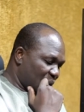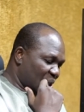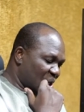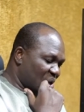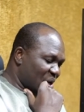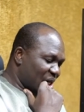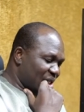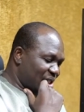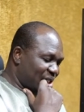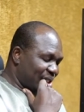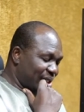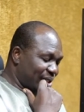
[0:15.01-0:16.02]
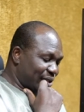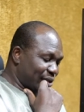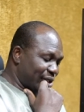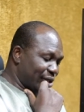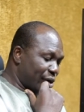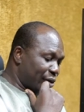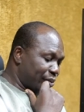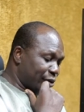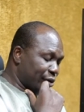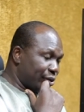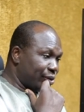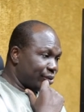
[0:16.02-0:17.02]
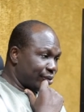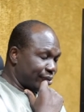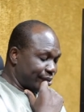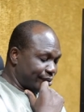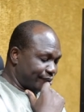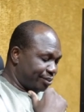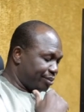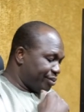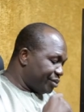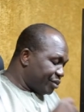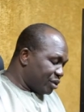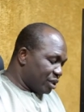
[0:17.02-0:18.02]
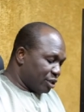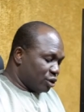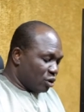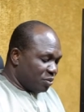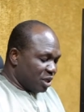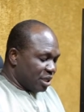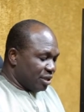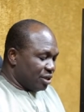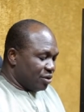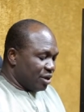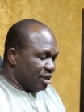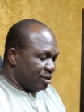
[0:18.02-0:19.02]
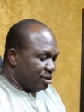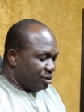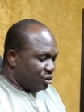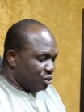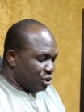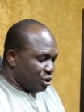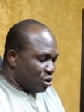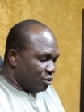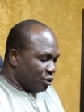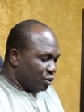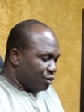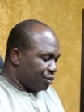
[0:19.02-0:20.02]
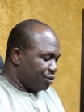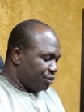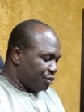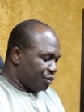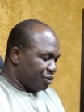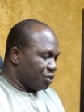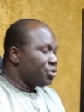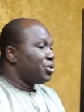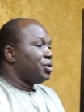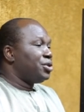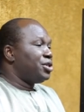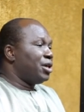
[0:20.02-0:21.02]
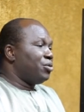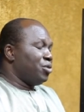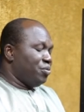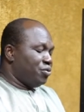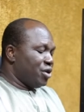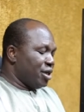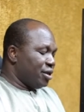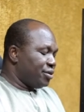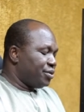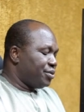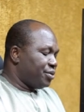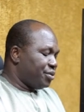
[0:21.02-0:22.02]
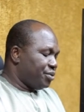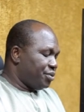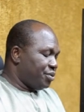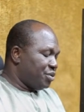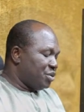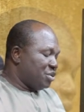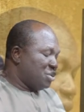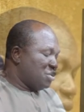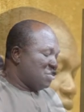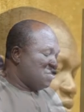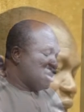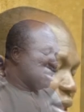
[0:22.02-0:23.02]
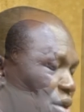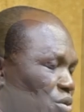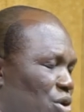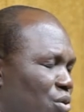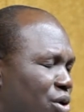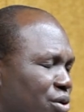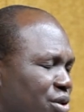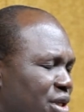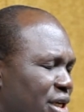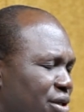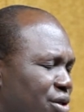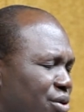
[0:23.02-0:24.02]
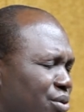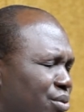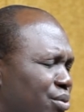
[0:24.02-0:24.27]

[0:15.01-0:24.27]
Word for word: Grace to the humble. The topic is grace to the humble. Shall we pray? Father, we want to thank you.